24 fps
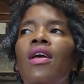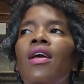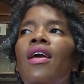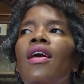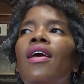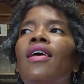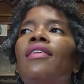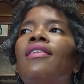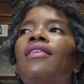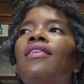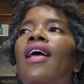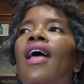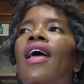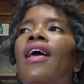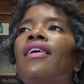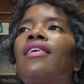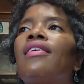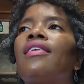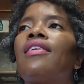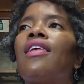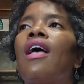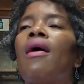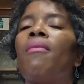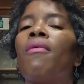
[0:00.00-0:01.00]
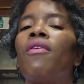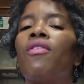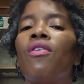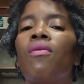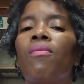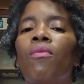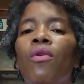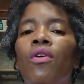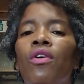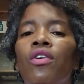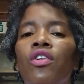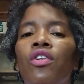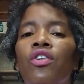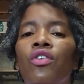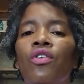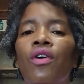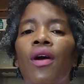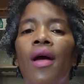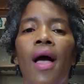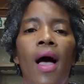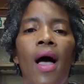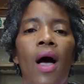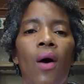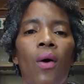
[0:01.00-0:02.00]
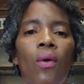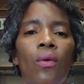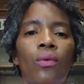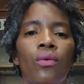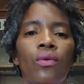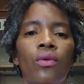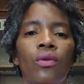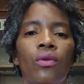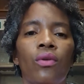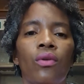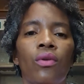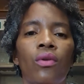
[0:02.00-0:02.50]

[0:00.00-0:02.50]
It takes some of the moisture out.